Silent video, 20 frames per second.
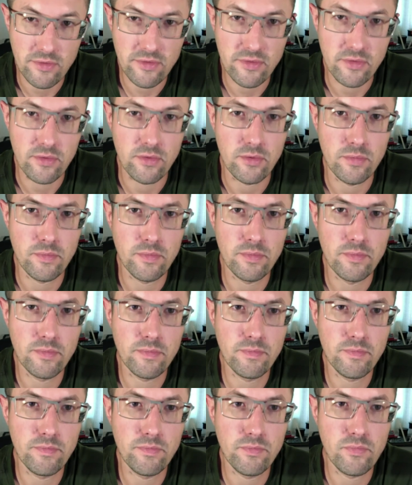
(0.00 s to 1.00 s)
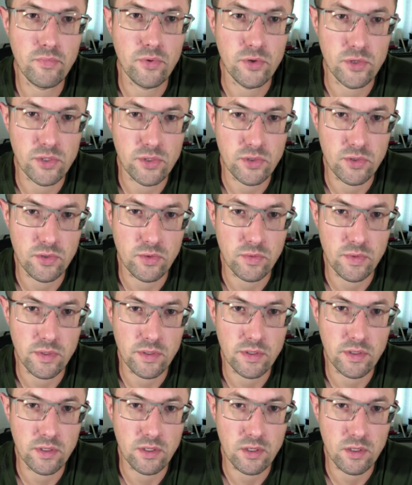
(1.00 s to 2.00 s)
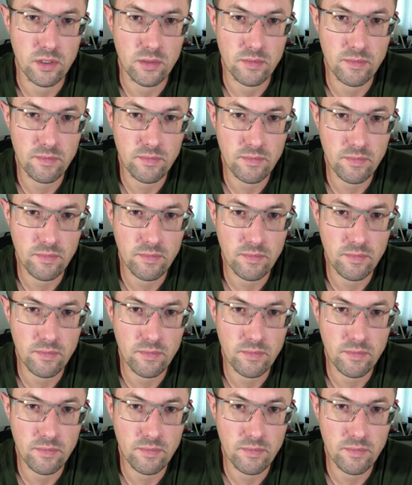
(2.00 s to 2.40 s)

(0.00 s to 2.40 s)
to push through with their